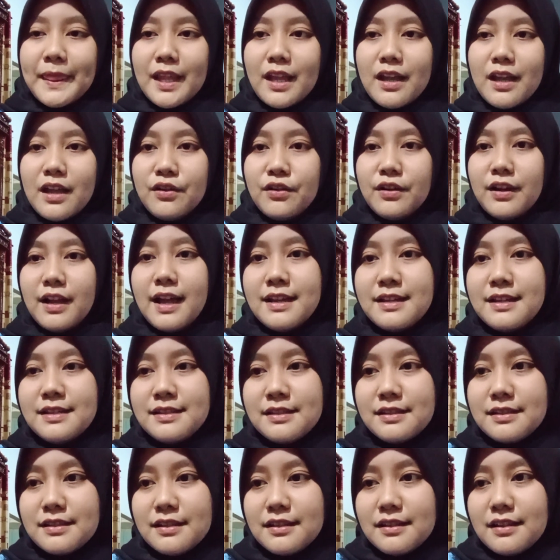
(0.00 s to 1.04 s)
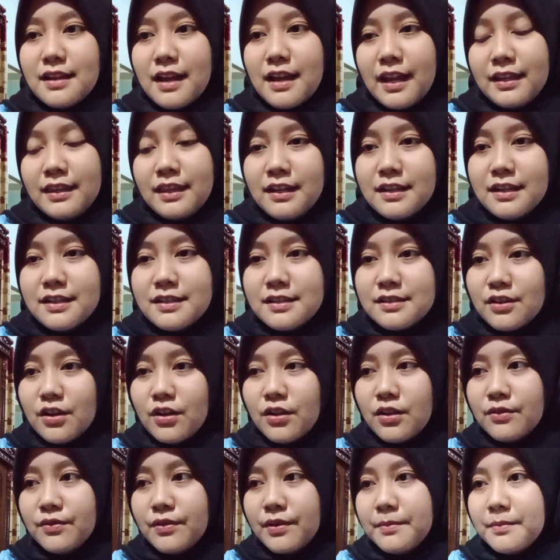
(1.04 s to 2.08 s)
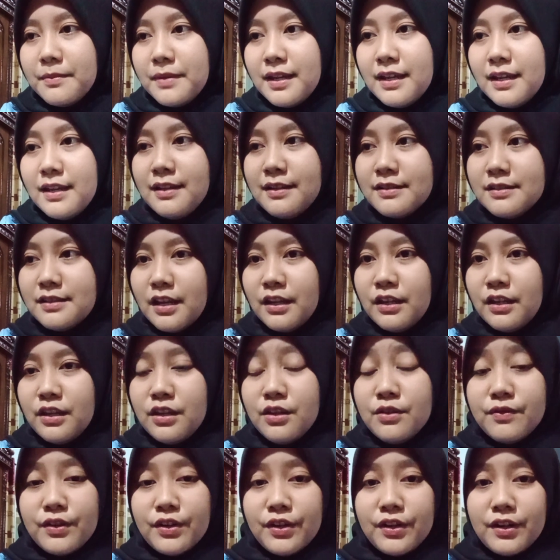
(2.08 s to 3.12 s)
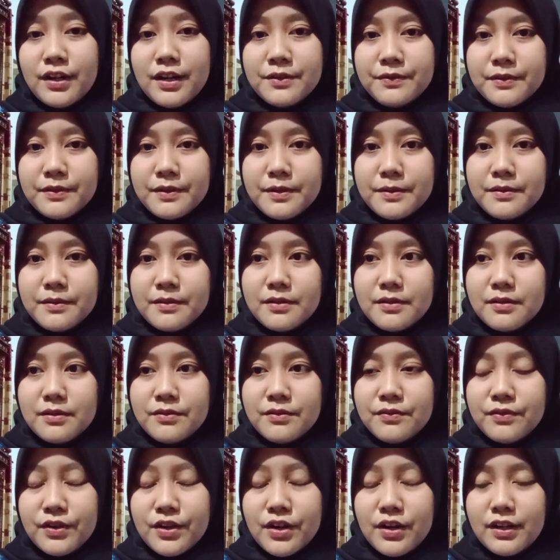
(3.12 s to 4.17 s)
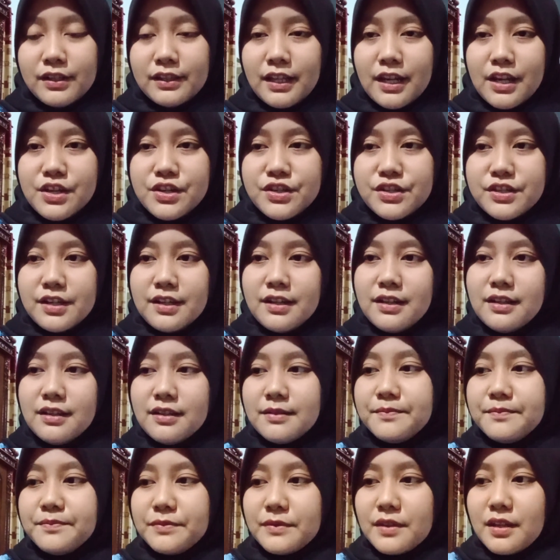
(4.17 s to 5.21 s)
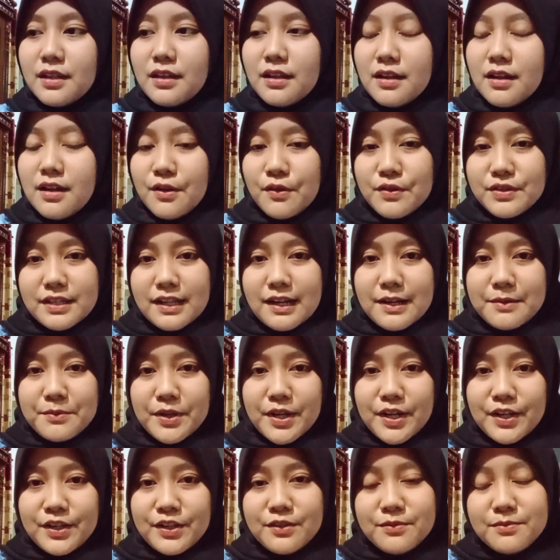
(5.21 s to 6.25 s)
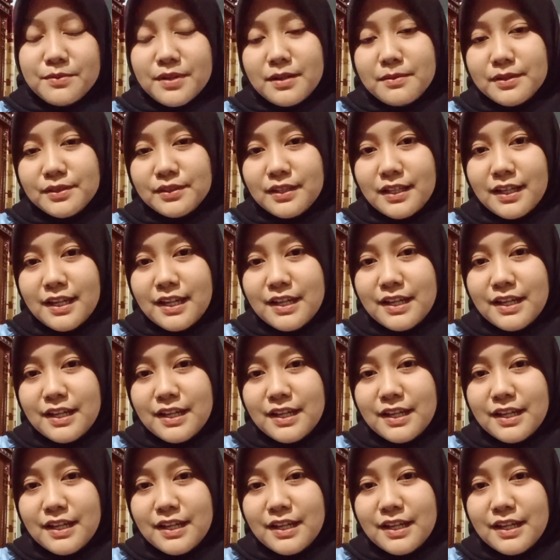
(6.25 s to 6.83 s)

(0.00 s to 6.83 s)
Okay, guys, I think this is all from me. Thank you for your attention. Assalamualaikum warahmatullahi